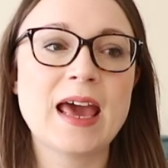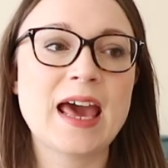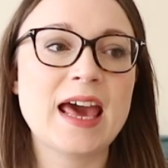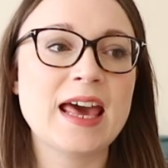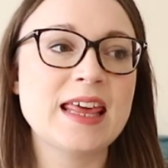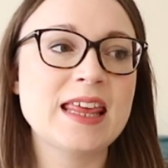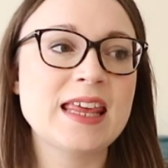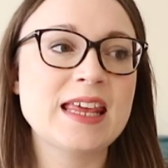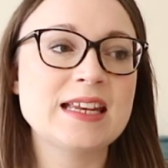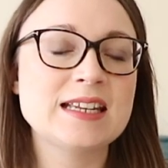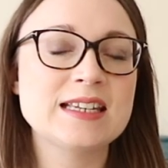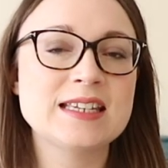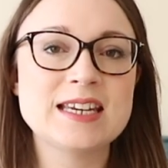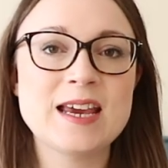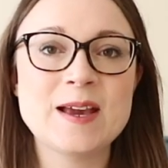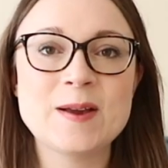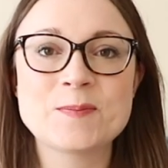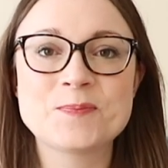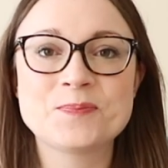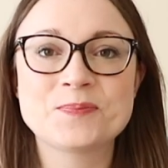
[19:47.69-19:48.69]
And
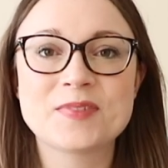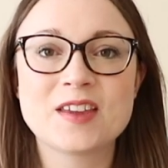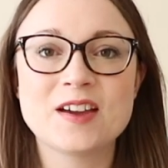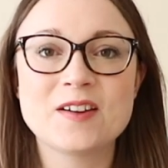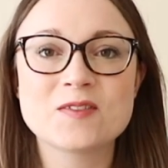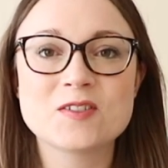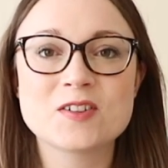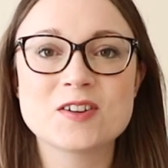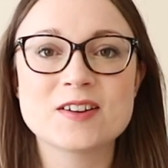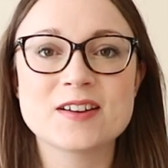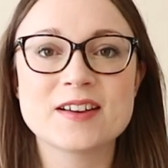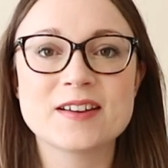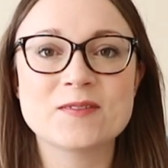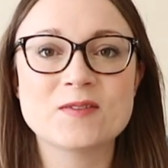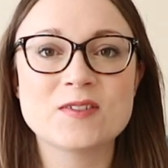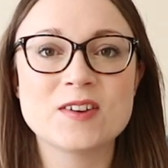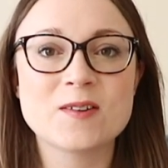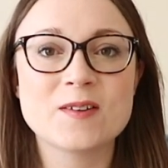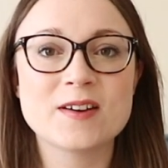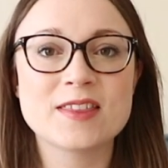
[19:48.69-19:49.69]
yeah, I've got a
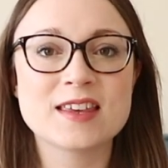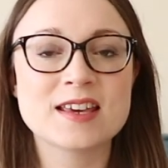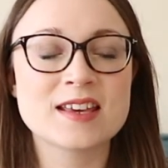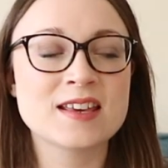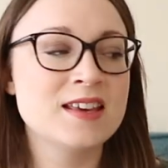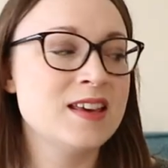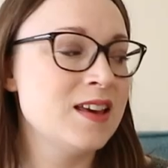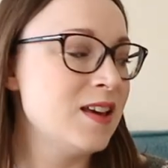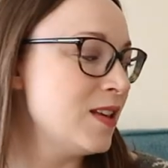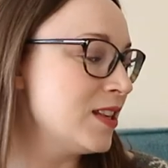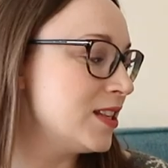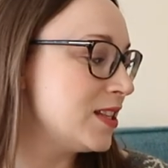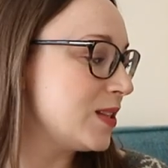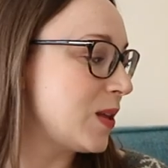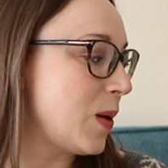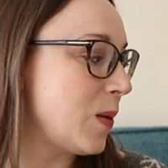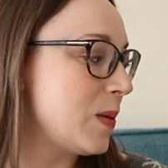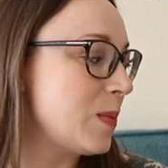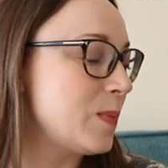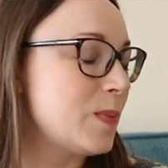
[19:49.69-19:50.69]
few other
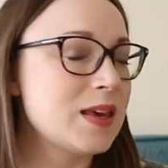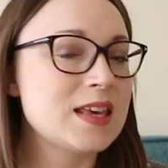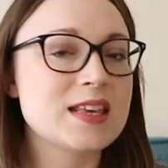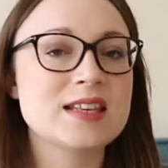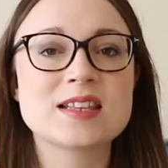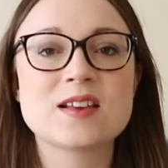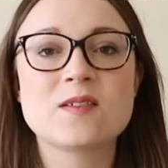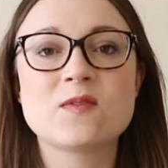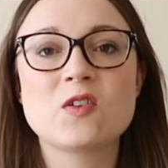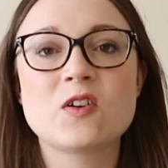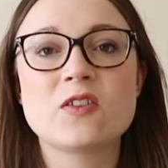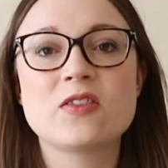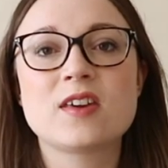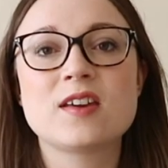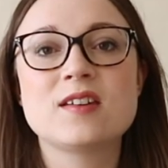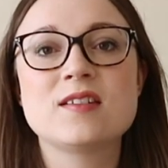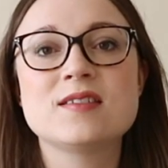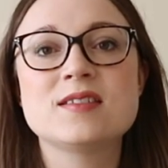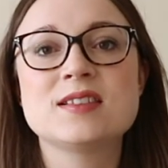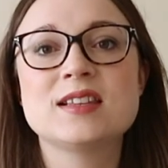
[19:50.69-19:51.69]
sewing bits. I've got
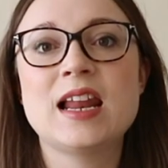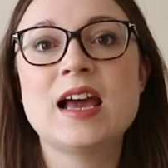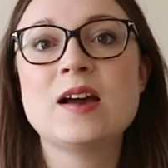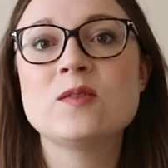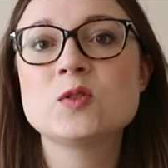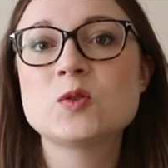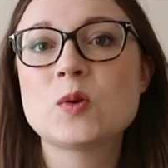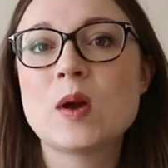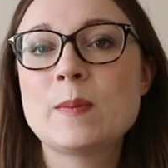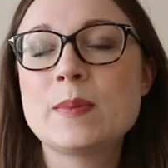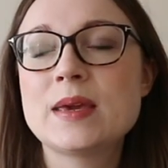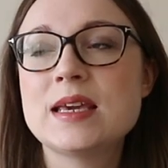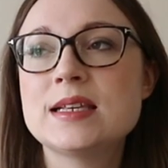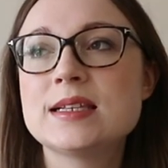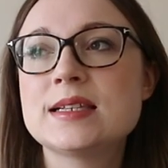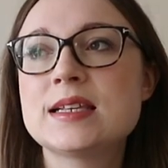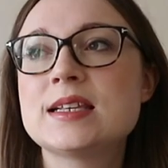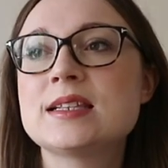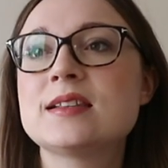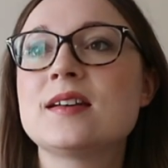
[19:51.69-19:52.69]
those loungewear
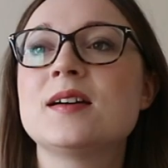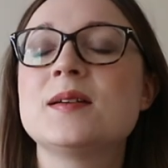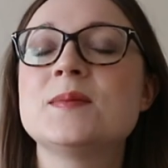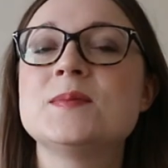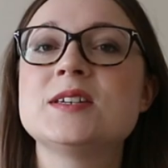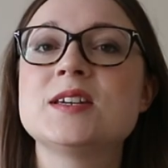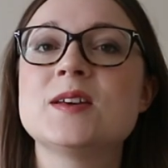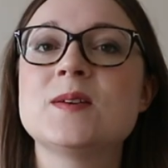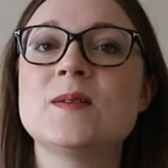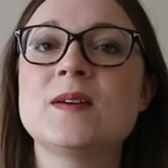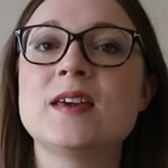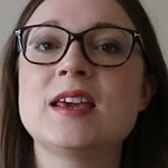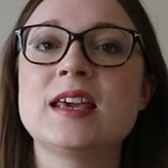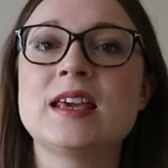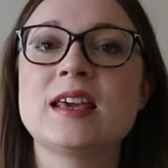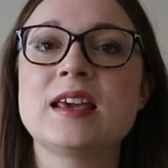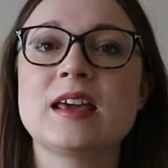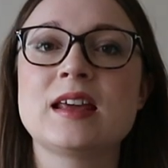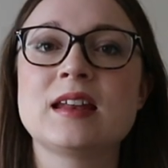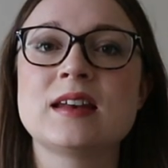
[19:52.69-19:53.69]
pieces that I'm
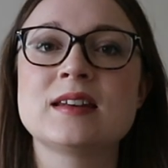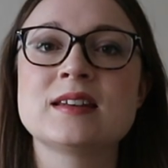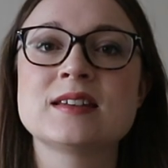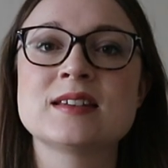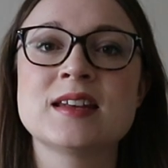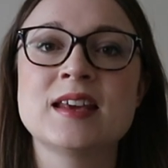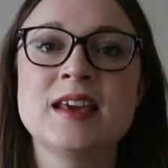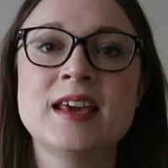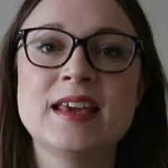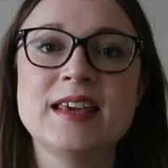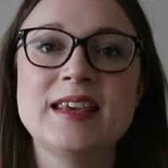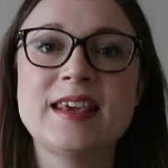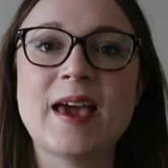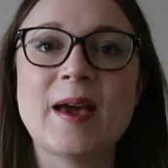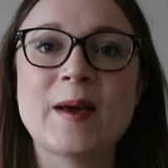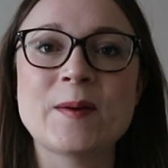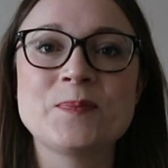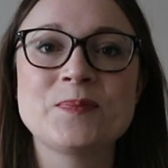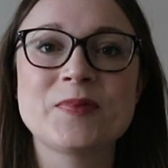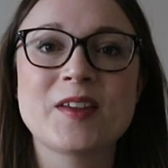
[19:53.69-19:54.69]
doing, and
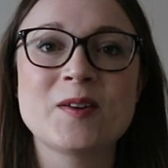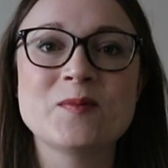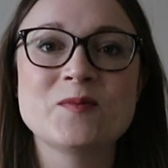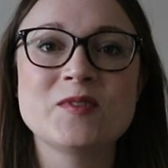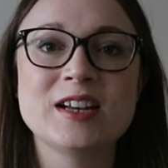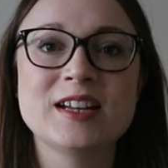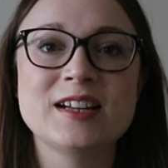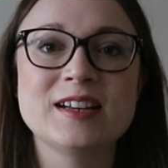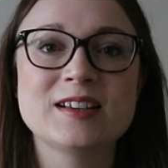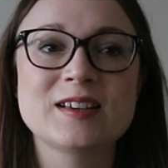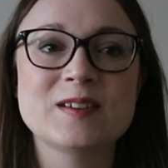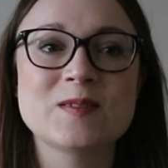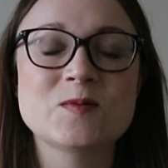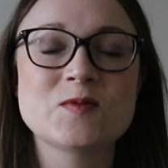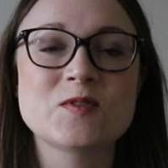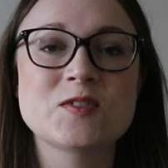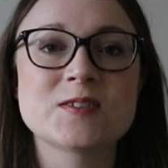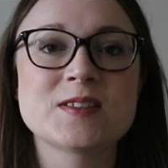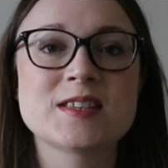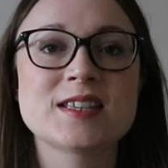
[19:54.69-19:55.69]
yeah, I'm really looking
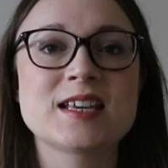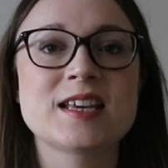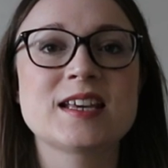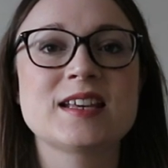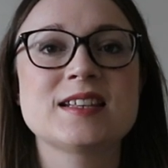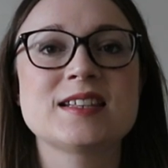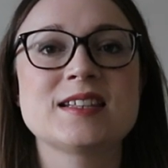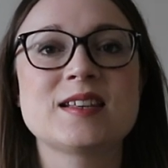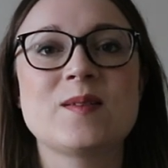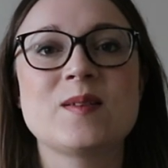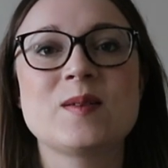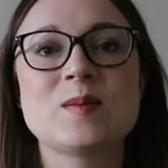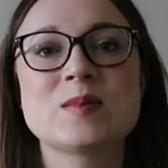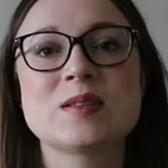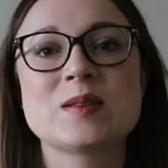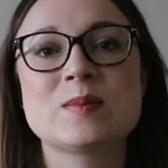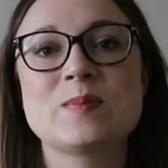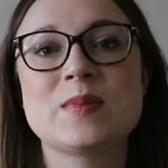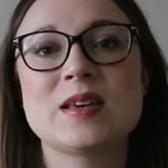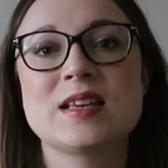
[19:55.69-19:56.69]
forward to sewing
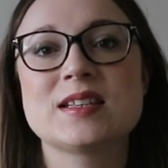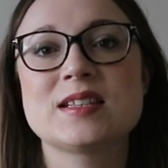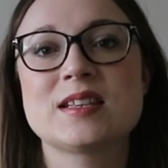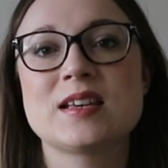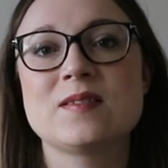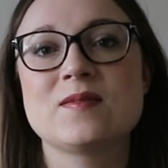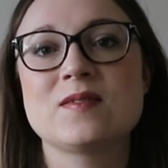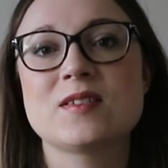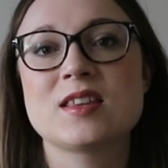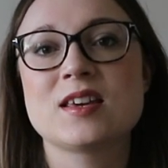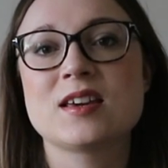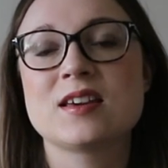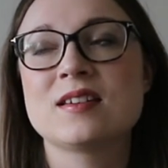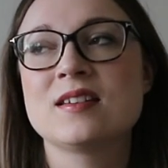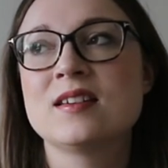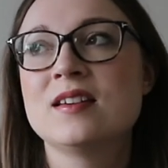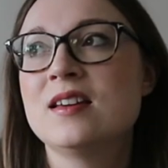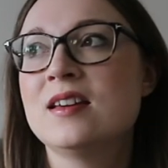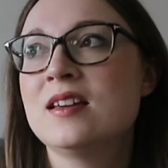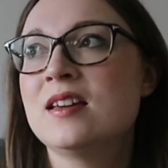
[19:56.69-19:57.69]
some bits over the
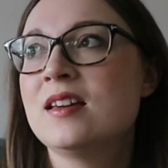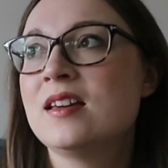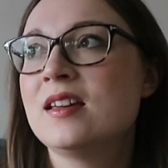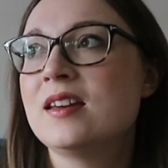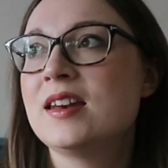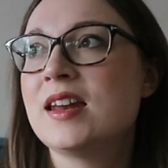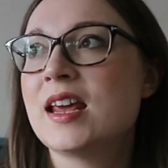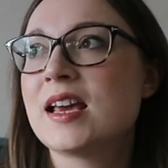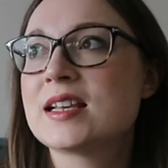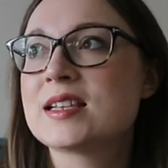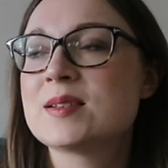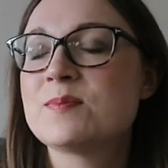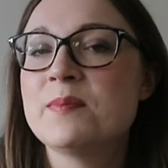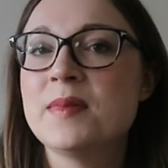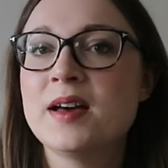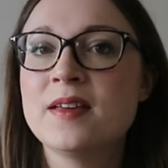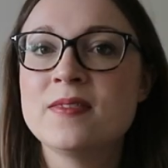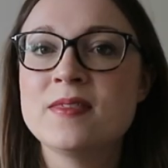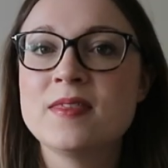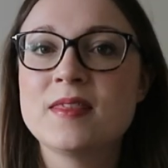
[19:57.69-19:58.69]
next
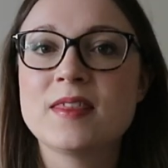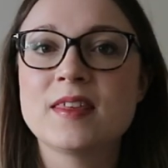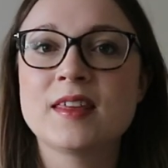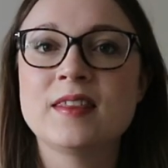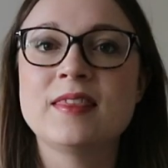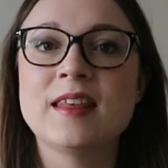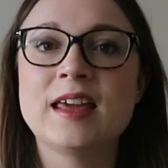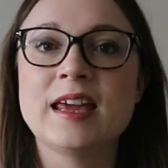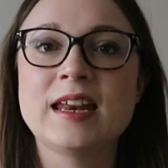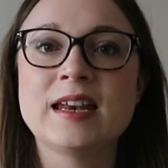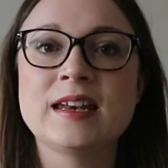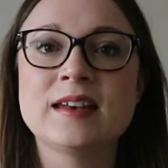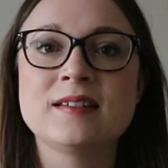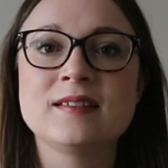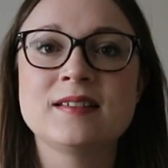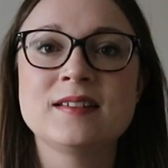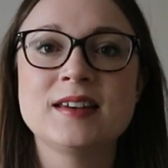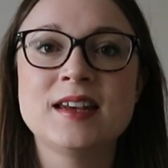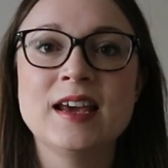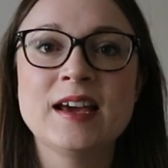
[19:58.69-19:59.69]
month, and
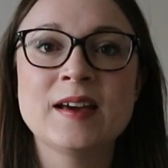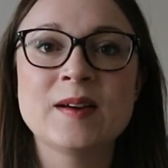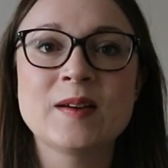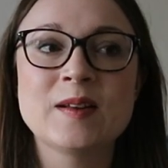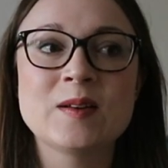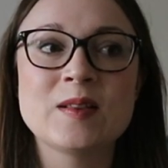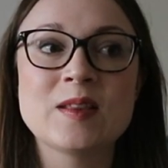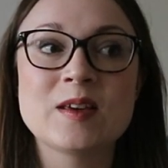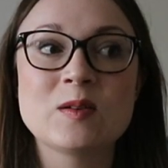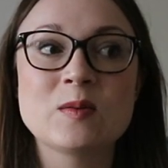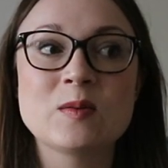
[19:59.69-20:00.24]
then yeah, and